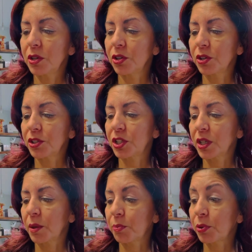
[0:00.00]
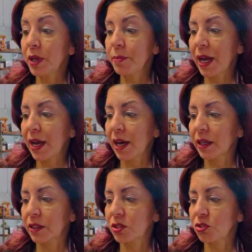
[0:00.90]
nourishing
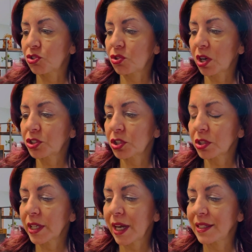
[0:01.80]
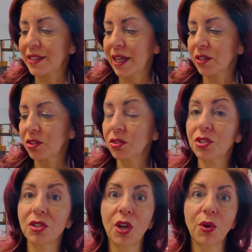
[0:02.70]
prebiotics structurally identical
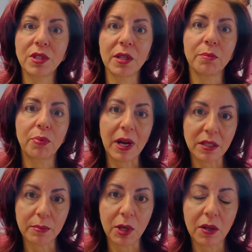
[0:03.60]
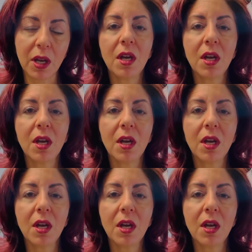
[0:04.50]
to those in breast milk.